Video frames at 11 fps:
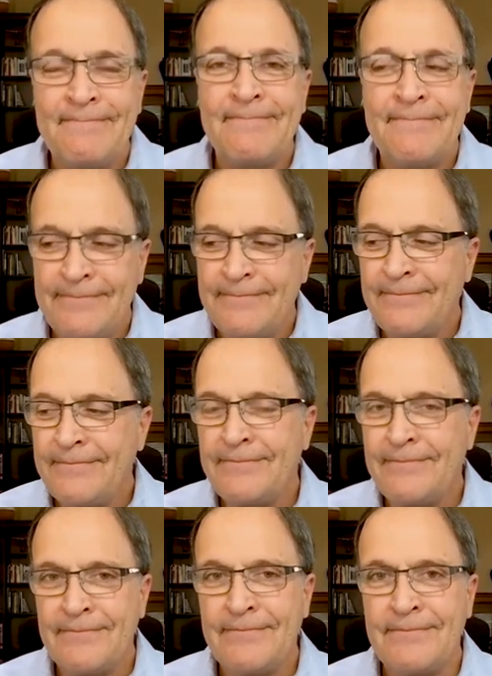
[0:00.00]

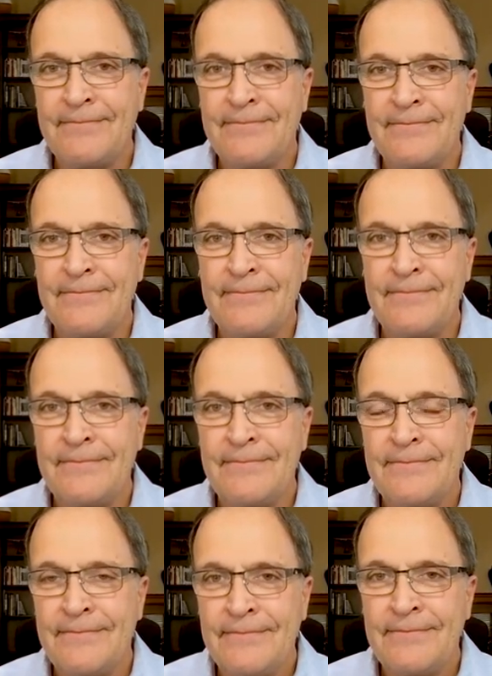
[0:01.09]

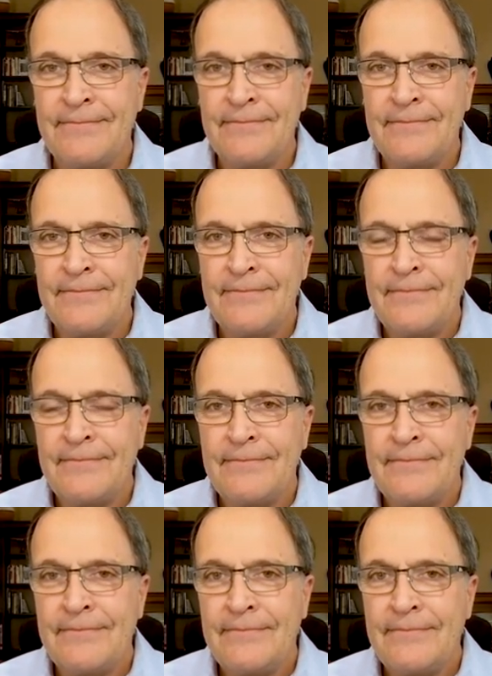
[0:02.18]

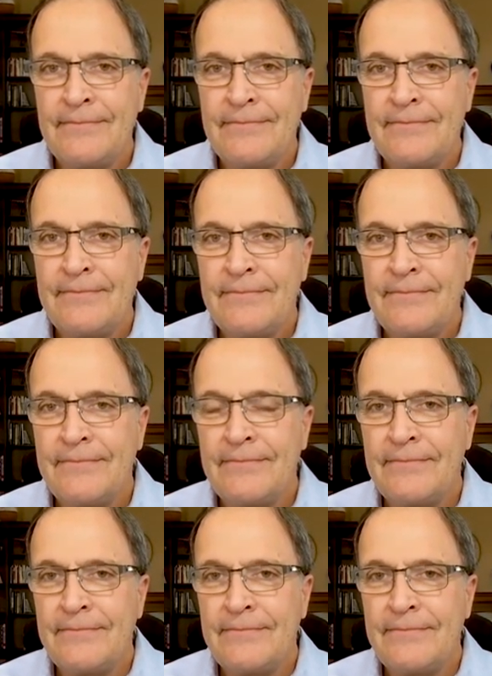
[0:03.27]
The person shown says nothing.